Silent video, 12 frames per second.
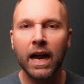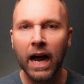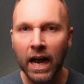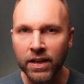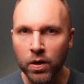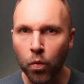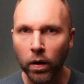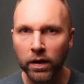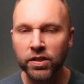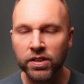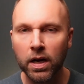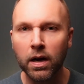and you want
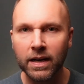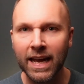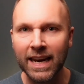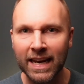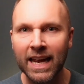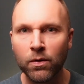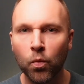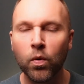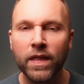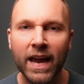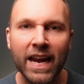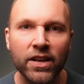to start getting in
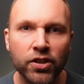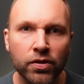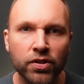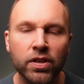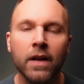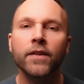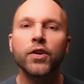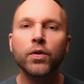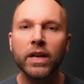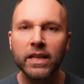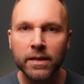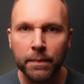with agents, you
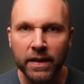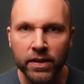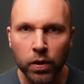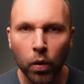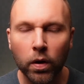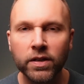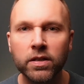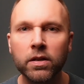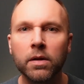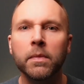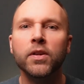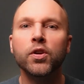need to be talking to
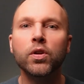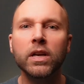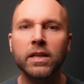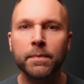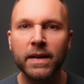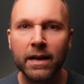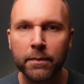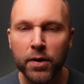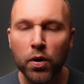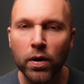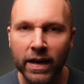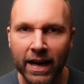them, you need to be
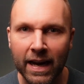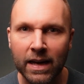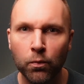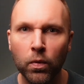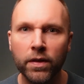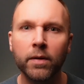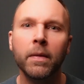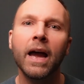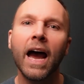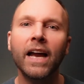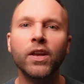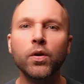communicating with them,
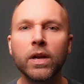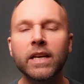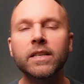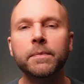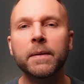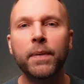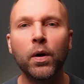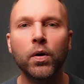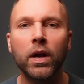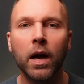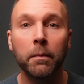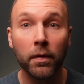and you need to be
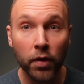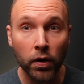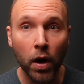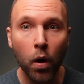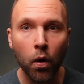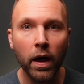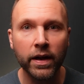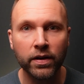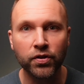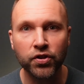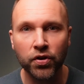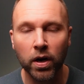building up the know, like,
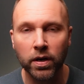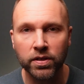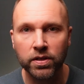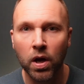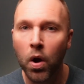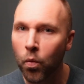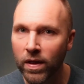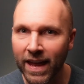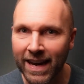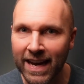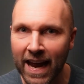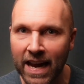and trust with
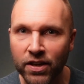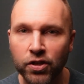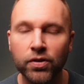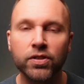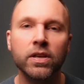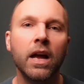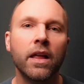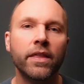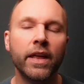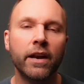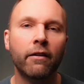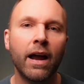any agents
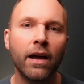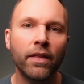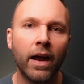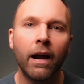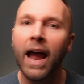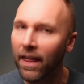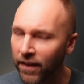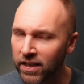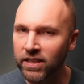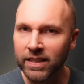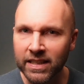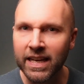that are out there. And
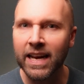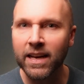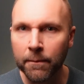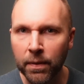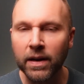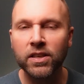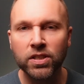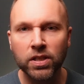this can take a bit of